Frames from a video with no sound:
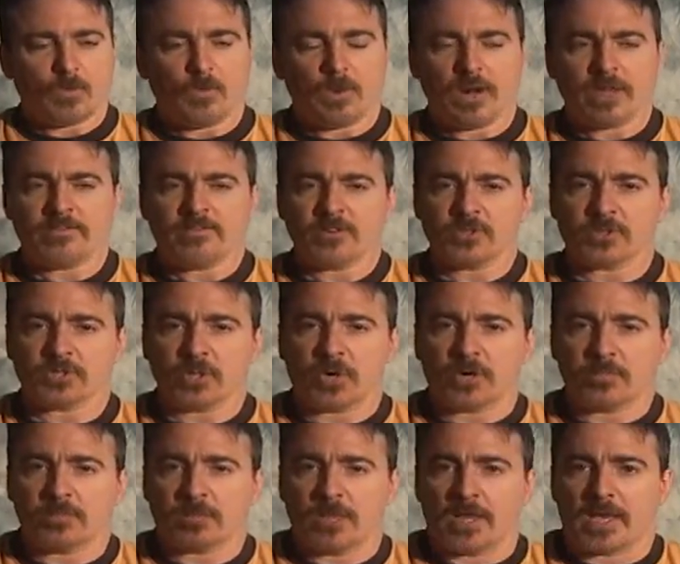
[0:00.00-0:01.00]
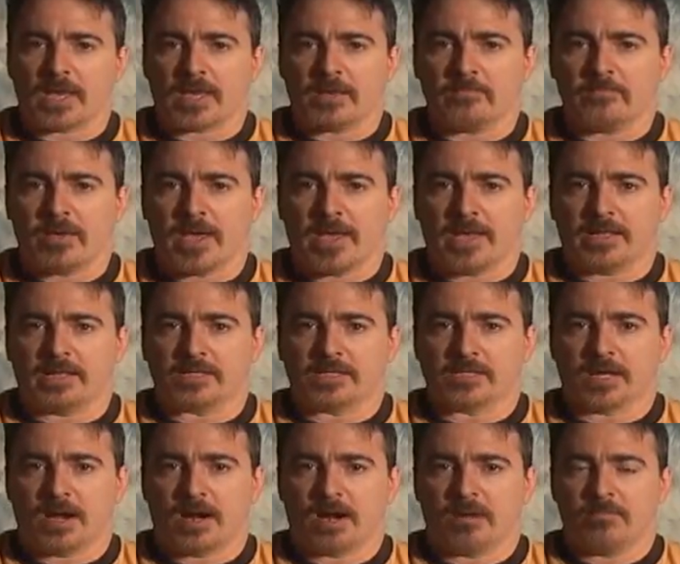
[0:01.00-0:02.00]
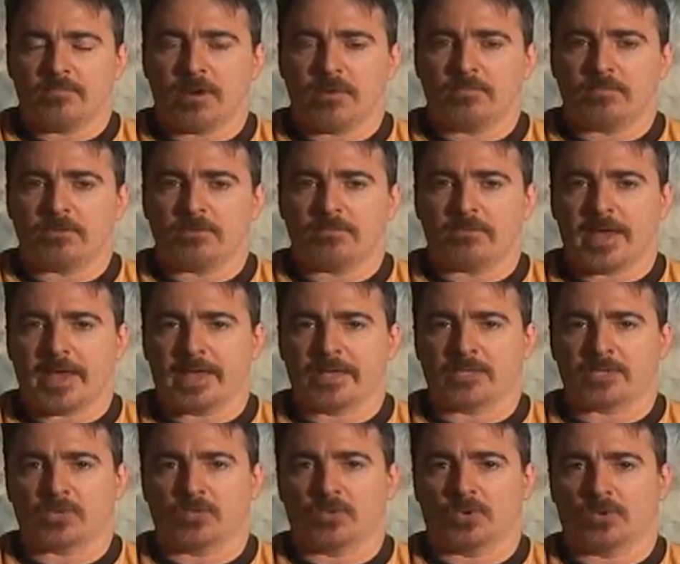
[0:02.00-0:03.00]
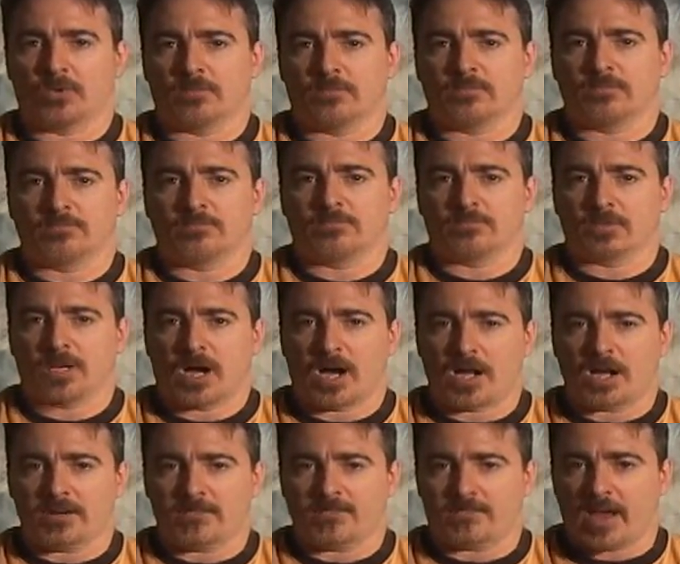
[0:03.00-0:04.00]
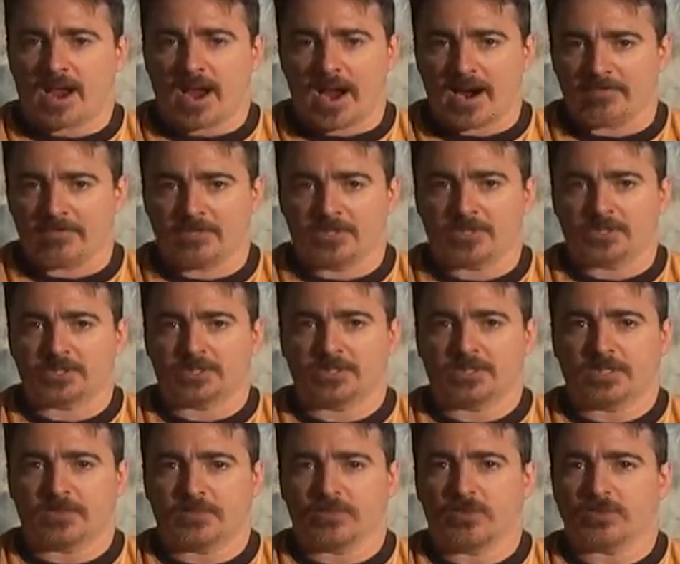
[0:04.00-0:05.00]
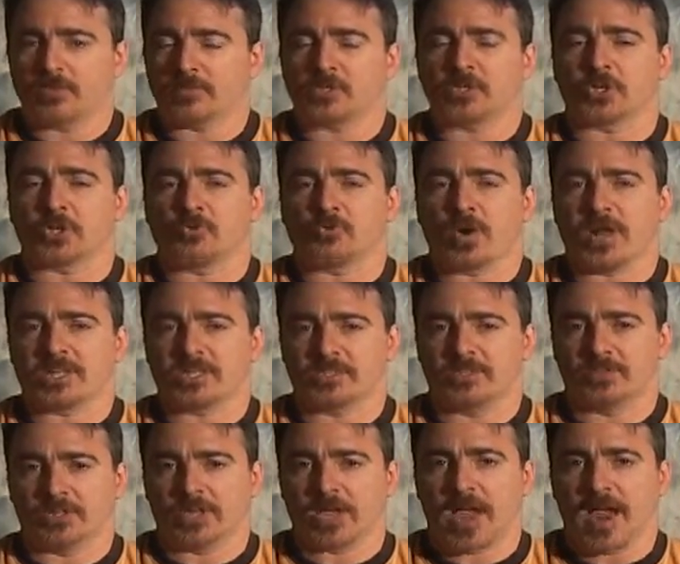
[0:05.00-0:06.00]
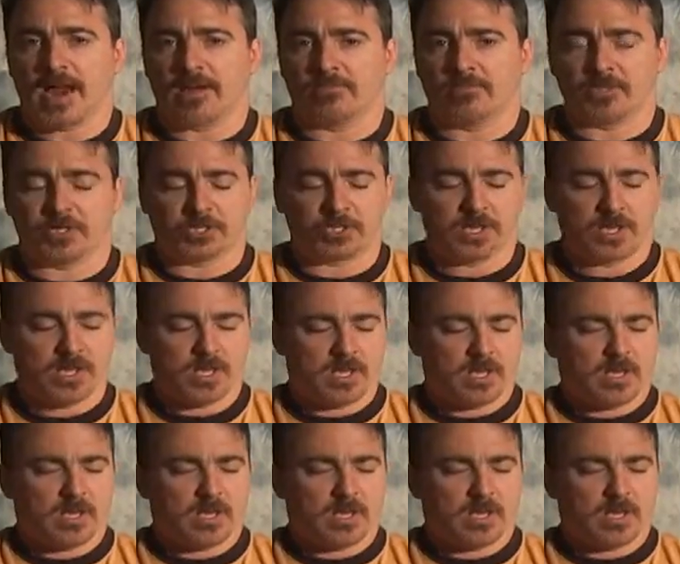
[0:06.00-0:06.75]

When I first started playing in bands, I remember the bands were kind of average. They were almost aggressively average.